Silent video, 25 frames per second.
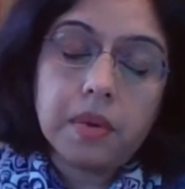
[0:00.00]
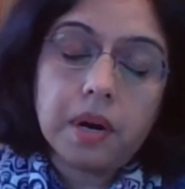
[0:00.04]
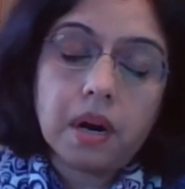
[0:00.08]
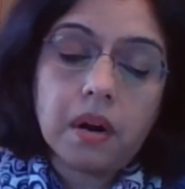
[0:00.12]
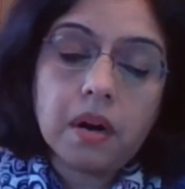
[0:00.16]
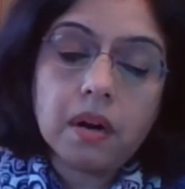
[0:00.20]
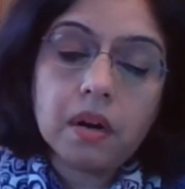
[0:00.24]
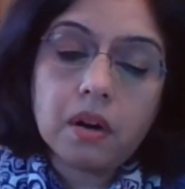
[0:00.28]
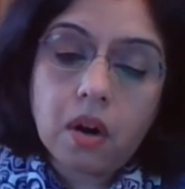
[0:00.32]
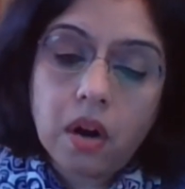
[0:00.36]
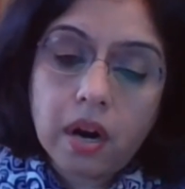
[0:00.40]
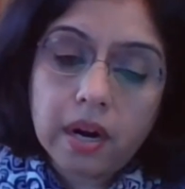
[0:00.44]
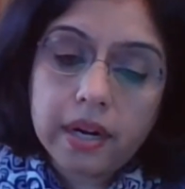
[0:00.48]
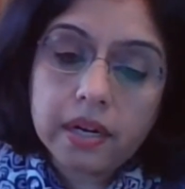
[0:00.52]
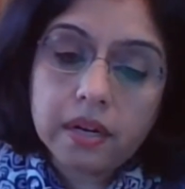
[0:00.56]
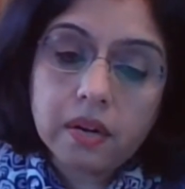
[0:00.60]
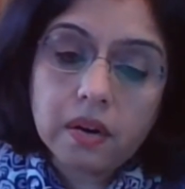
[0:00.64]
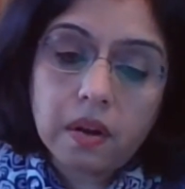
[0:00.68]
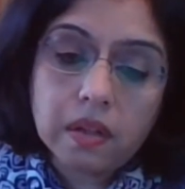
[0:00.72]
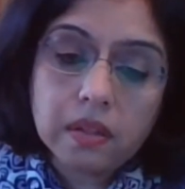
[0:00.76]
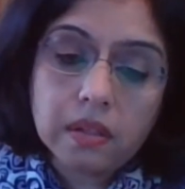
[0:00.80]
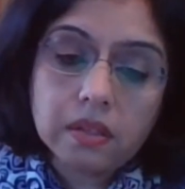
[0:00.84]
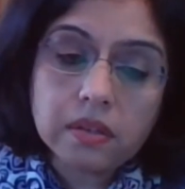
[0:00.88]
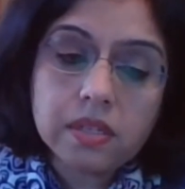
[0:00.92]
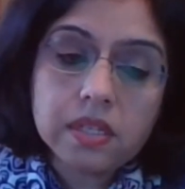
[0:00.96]
Our content
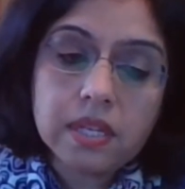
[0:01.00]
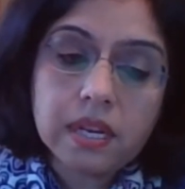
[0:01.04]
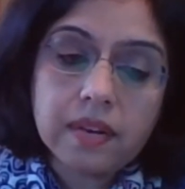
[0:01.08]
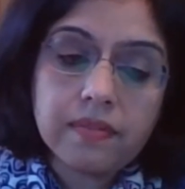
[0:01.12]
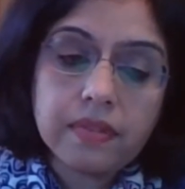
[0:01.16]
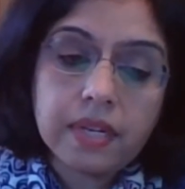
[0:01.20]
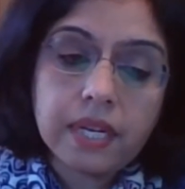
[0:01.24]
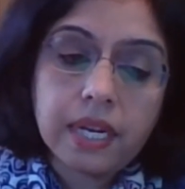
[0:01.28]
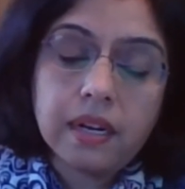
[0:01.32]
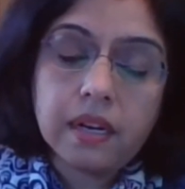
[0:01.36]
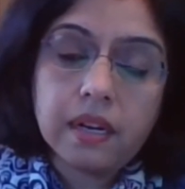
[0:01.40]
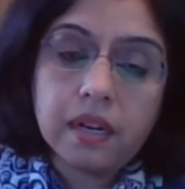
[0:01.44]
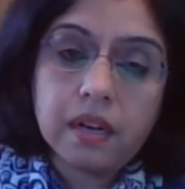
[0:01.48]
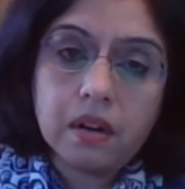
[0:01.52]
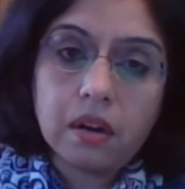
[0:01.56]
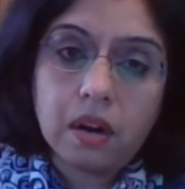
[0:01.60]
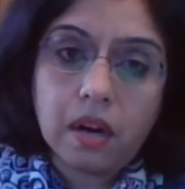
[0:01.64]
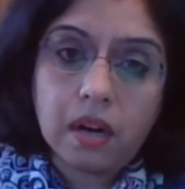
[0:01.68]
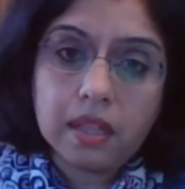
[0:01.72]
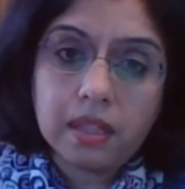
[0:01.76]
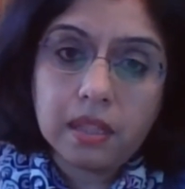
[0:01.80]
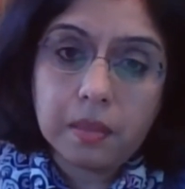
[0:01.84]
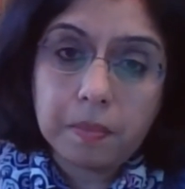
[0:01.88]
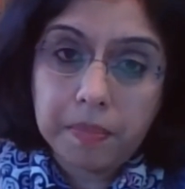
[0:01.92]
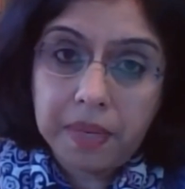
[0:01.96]
authors have data
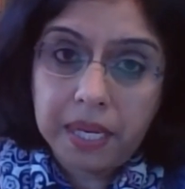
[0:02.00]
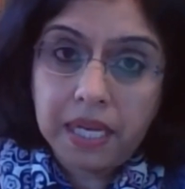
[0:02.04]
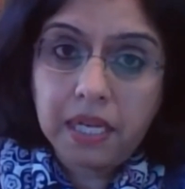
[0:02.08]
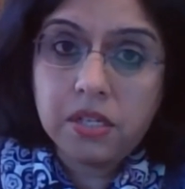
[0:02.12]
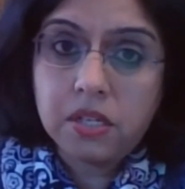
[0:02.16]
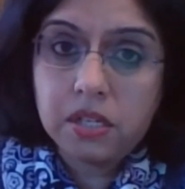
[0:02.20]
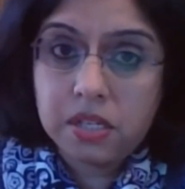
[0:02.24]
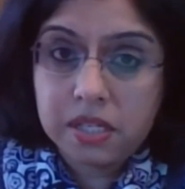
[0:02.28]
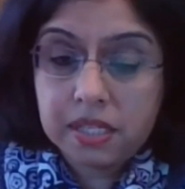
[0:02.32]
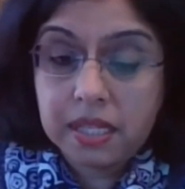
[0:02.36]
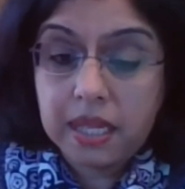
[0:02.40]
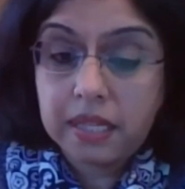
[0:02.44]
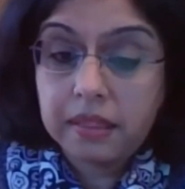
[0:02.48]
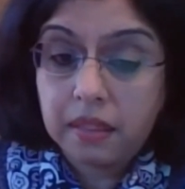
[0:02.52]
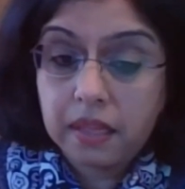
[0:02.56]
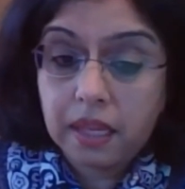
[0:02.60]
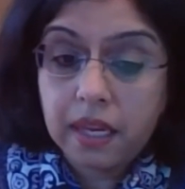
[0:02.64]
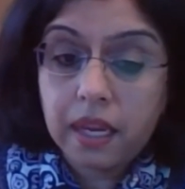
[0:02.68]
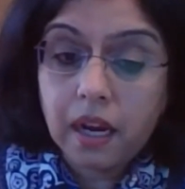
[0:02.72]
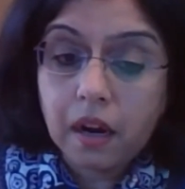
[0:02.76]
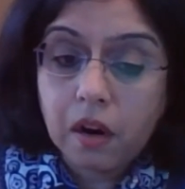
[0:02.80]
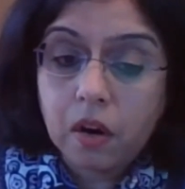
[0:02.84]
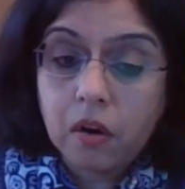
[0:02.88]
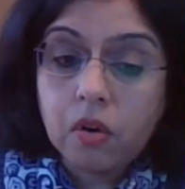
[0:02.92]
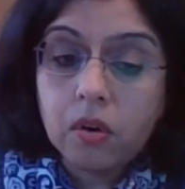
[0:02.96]
on the pages that
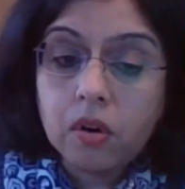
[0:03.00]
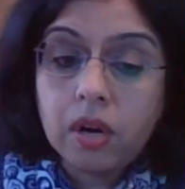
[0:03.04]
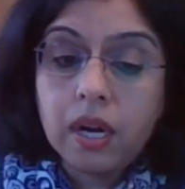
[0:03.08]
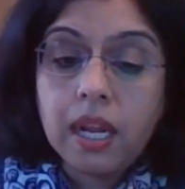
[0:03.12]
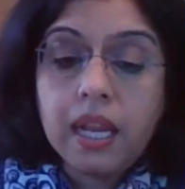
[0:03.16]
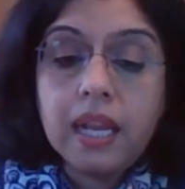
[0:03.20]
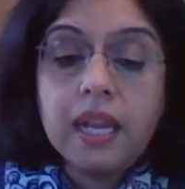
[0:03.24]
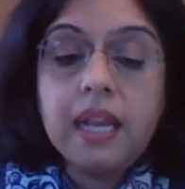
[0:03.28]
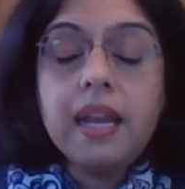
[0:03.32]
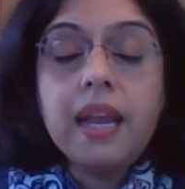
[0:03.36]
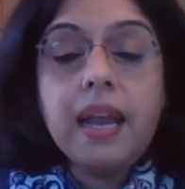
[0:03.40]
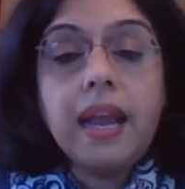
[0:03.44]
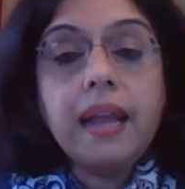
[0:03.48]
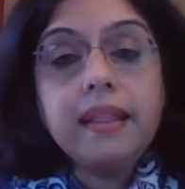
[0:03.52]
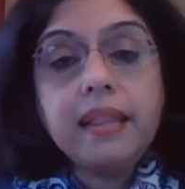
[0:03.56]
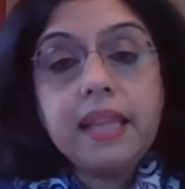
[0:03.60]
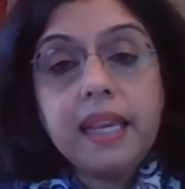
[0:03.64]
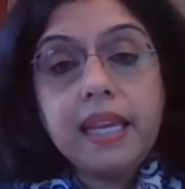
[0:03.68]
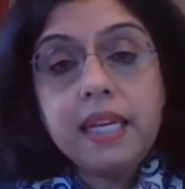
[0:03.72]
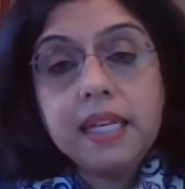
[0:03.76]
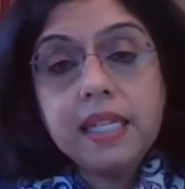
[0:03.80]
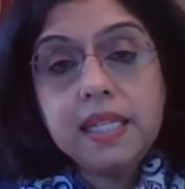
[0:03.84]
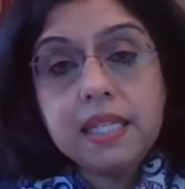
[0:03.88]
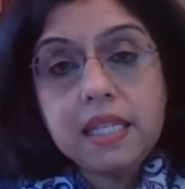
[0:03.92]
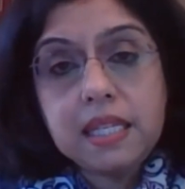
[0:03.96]
they own, and they
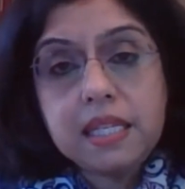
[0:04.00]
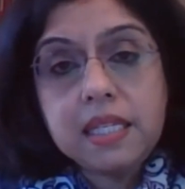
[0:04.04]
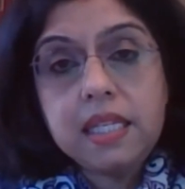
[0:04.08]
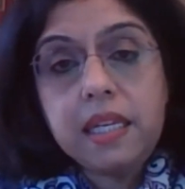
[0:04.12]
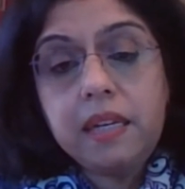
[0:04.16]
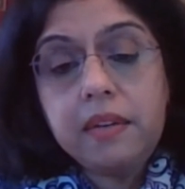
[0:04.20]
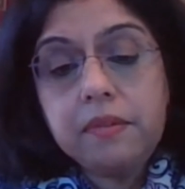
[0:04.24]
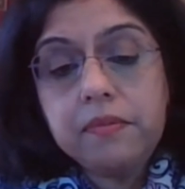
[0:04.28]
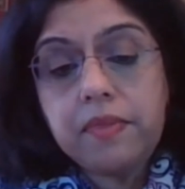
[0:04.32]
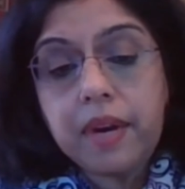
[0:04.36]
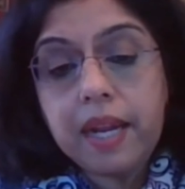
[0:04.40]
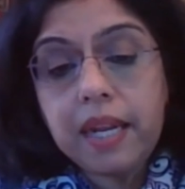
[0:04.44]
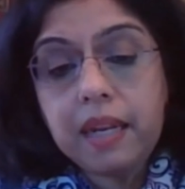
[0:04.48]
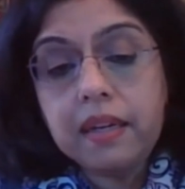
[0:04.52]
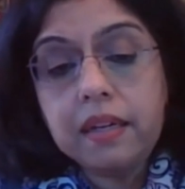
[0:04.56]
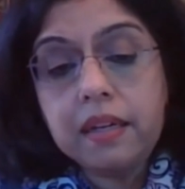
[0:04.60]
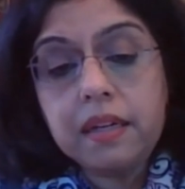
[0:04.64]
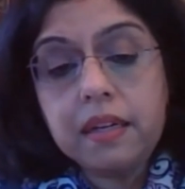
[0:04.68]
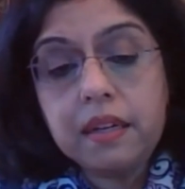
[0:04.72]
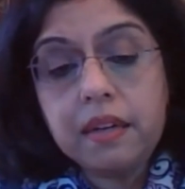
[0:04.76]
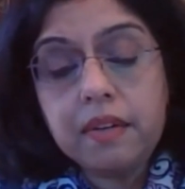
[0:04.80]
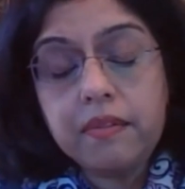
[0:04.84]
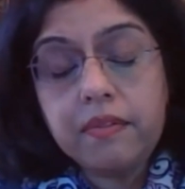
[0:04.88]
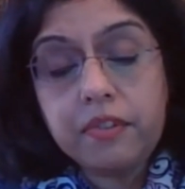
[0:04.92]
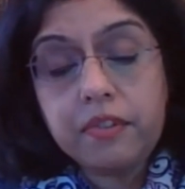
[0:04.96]
can see
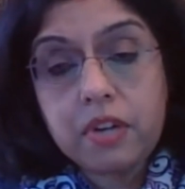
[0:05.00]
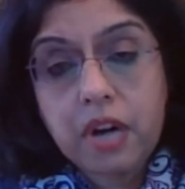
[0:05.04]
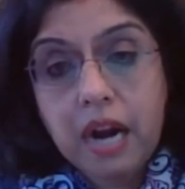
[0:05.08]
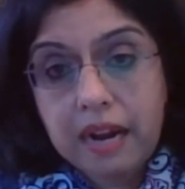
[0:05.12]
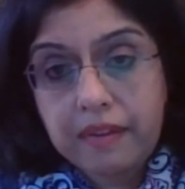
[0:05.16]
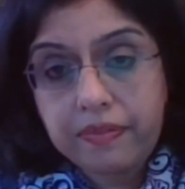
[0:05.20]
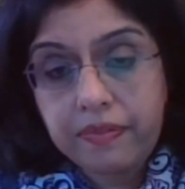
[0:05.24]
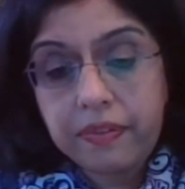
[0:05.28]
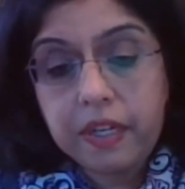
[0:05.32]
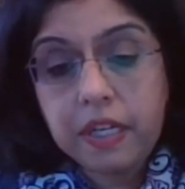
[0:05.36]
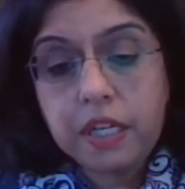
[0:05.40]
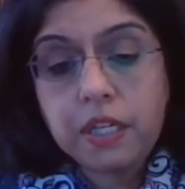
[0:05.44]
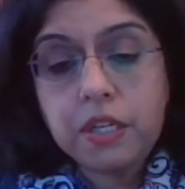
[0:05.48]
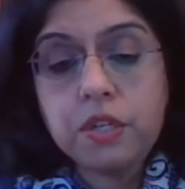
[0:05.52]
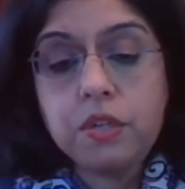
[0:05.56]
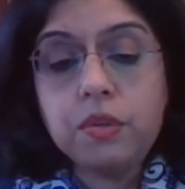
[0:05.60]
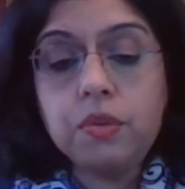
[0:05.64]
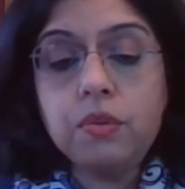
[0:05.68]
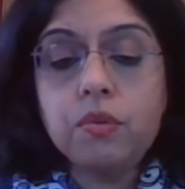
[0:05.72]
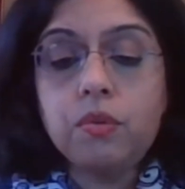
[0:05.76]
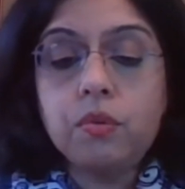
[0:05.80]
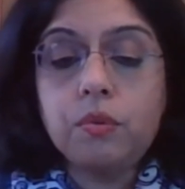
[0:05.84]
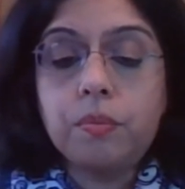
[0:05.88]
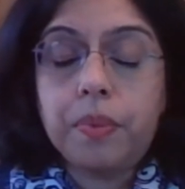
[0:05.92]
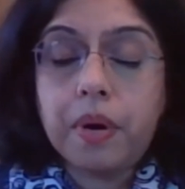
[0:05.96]
relative traffic
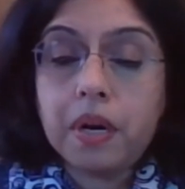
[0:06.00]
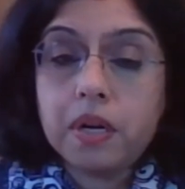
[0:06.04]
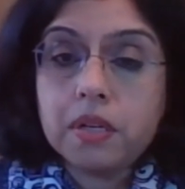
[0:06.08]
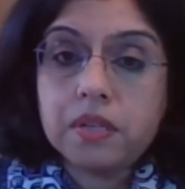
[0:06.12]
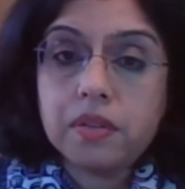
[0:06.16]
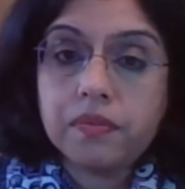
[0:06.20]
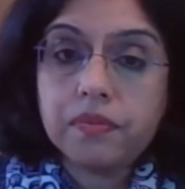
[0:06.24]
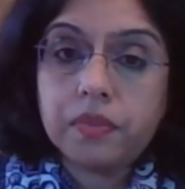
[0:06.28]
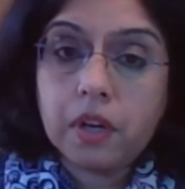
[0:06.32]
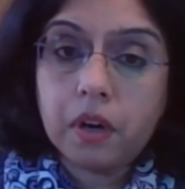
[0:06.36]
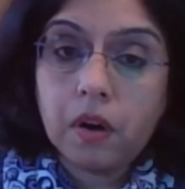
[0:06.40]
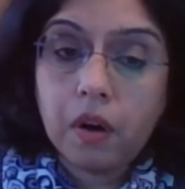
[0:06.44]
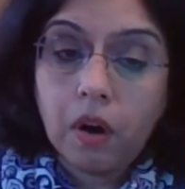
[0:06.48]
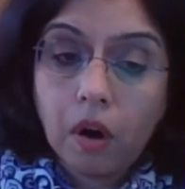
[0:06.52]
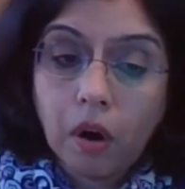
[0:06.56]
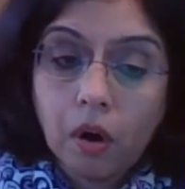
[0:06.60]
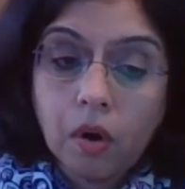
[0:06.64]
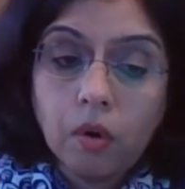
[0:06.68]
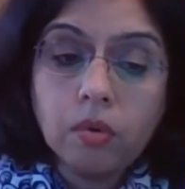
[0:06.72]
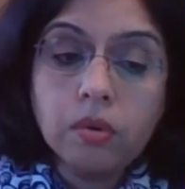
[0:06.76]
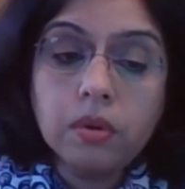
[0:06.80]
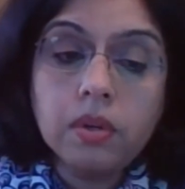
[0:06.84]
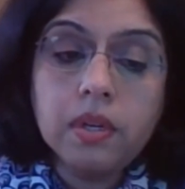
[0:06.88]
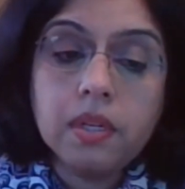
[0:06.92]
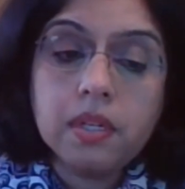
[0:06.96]
to parts of their
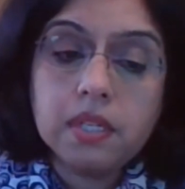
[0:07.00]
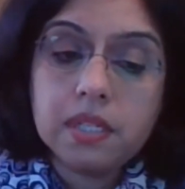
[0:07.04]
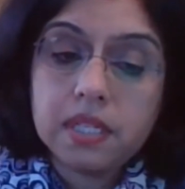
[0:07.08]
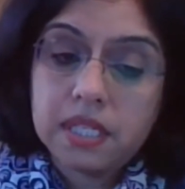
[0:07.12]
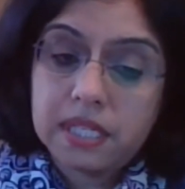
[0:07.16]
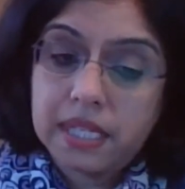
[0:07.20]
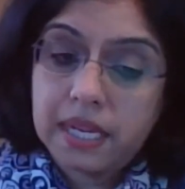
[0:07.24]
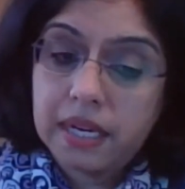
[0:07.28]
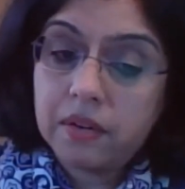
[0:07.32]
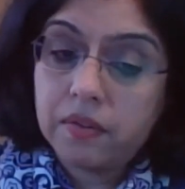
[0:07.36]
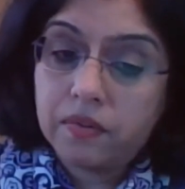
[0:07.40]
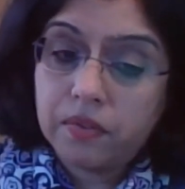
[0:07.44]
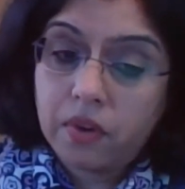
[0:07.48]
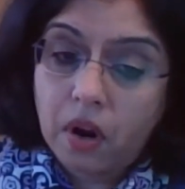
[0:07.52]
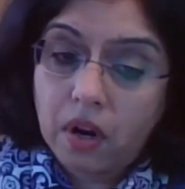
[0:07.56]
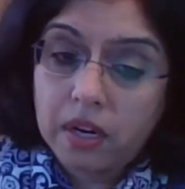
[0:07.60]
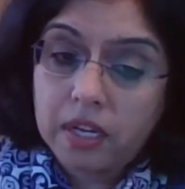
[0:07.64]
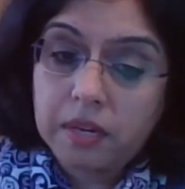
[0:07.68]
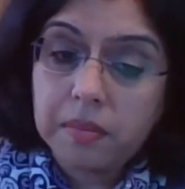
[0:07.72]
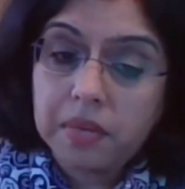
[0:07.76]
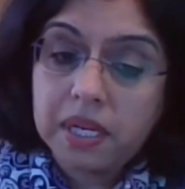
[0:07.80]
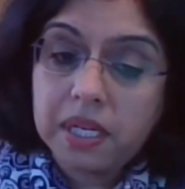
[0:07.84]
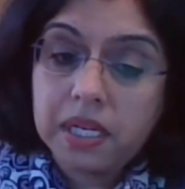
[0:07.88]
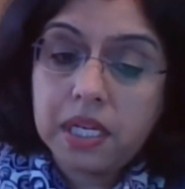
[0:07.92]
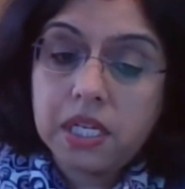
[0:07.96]
own set of
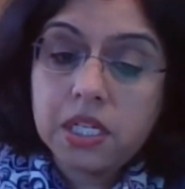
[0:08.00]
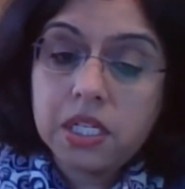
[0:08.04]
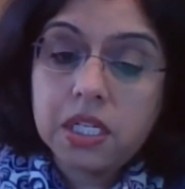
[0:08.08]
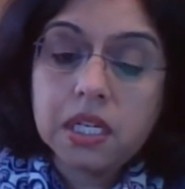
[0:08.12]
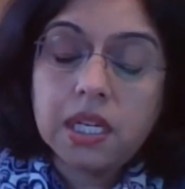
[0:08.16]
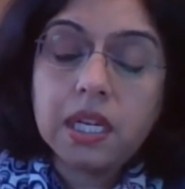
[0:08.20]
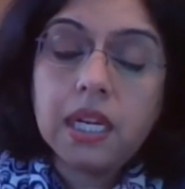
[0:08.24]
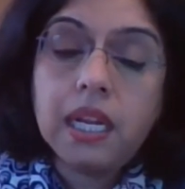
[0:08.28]
documentation.